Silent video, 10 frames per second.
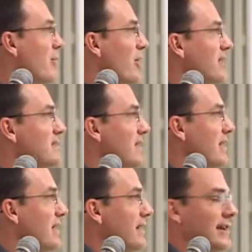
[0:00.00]
But,
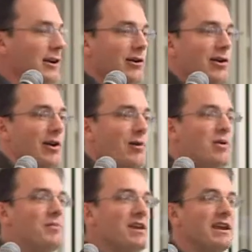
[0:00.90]

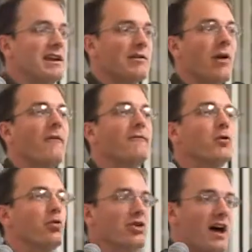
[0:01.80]
we'd be a
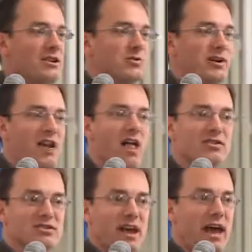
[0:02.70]
fool not to
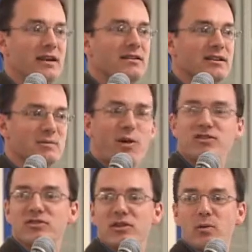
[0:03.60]
acknowledge that,
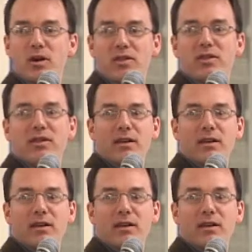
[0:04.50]
especially with,